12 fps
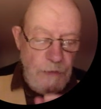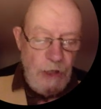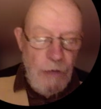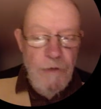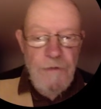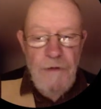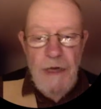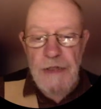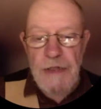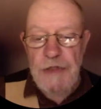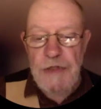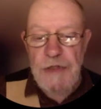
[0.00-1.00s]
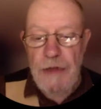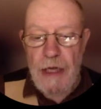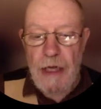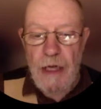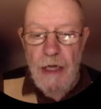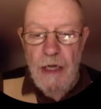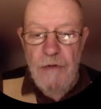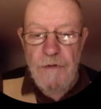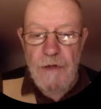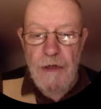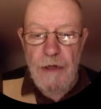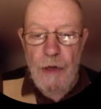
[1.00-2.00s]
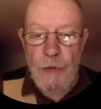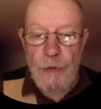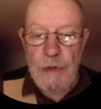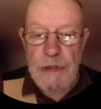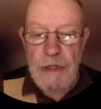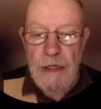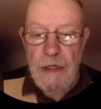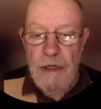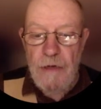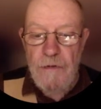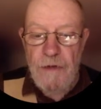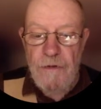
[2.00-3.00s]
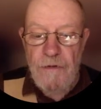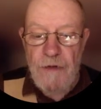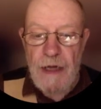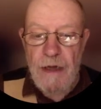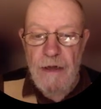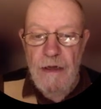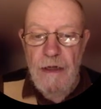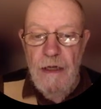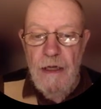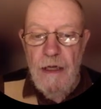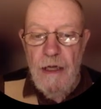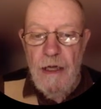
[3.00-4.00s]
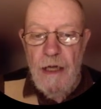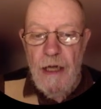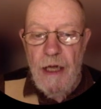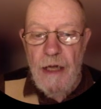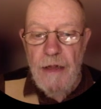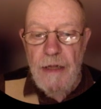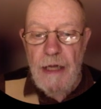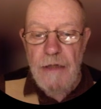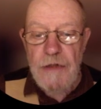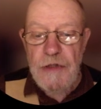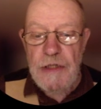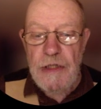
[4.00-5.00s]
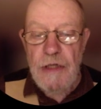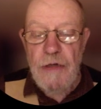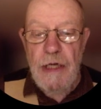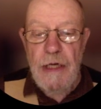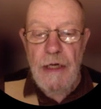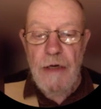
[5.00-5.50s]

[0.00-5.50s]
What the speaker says: reflection there of the nose of the fell. And then just looking